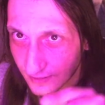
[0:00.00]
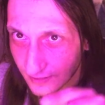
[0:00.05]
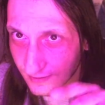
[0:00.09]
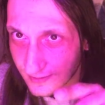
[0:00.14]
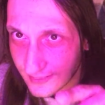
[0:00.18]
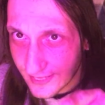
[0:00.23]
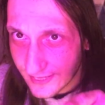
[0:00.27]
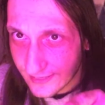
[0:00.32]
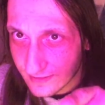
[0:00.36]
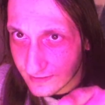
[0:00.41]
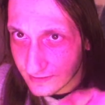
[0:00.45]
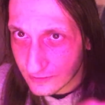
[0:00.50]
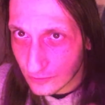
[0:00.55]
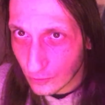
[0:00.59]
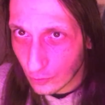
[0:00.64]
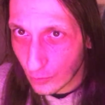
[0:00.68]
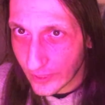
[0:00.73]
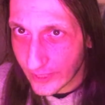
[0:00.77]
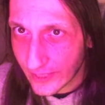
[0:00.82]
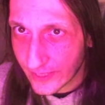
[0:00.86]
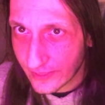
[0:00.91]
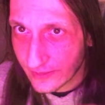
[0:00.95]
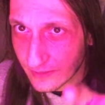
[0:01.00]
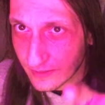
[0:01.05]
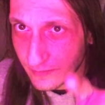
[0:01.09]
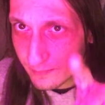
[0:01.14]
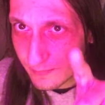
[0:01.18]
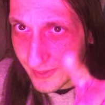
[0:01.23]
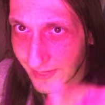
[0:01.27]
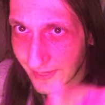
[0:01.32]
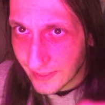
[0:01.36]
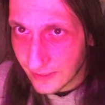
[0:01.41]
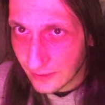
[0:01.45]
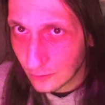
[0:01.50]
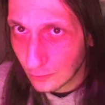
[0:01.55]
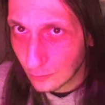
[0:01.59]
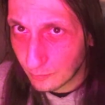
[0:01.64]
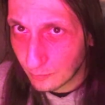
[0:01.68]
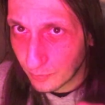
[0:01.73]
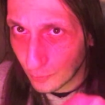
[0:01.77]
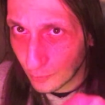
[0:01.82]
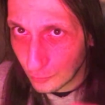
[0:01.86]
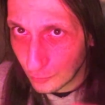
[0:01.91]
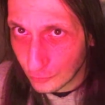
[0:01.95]
That is the way the male
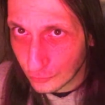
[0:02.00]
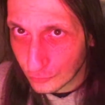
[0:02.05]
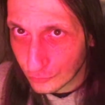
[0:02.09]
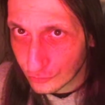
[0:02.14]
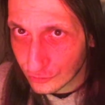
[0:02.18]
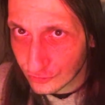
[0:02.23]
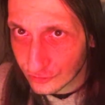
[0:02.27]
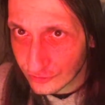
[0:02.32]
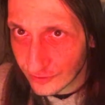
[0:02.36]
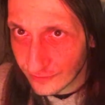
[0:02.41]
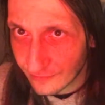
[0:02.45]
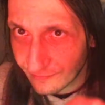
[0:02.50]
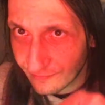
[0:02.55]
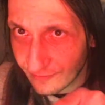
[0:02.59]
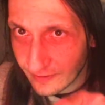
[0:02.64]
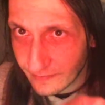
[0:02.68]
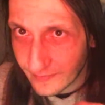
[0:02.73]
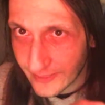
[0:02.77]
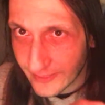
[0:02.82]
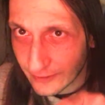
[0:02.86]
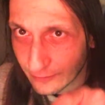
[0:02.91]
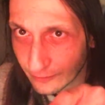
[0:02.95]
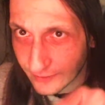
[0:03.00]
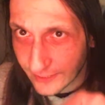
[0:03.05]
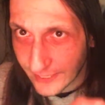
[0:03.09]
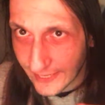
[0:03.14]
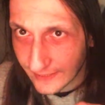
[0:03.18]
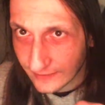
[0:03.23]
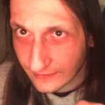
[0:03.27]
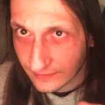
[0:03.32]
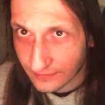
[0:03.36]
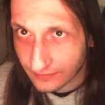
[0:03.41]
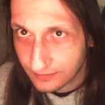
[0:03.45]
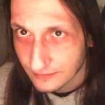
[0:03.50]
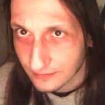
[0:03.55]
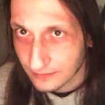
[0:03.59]
pulls the female cat